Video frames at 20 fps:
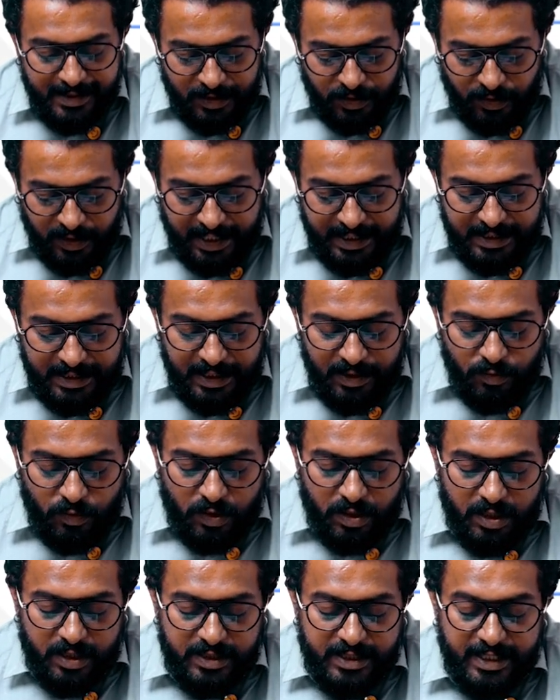So let's see
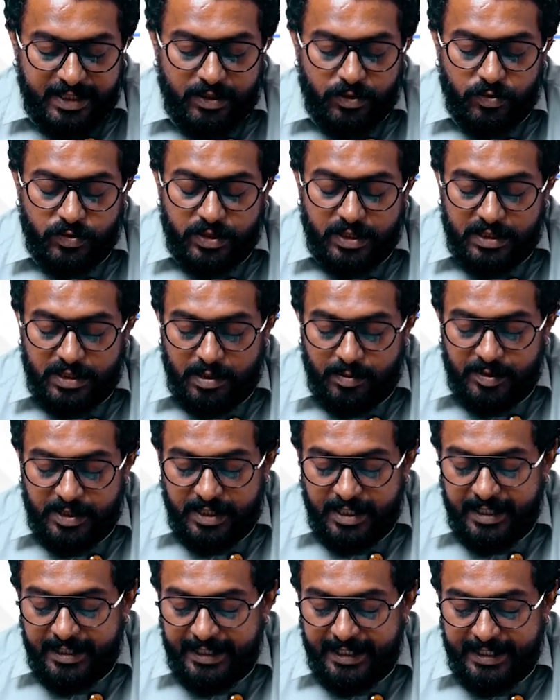what is
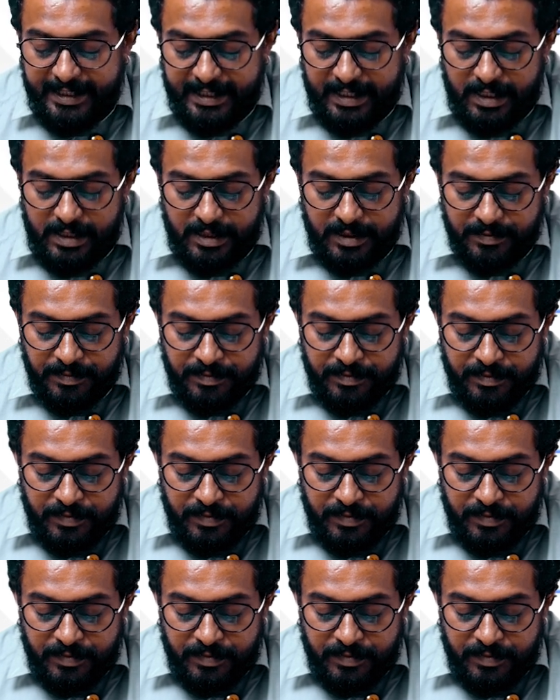intussusception in details.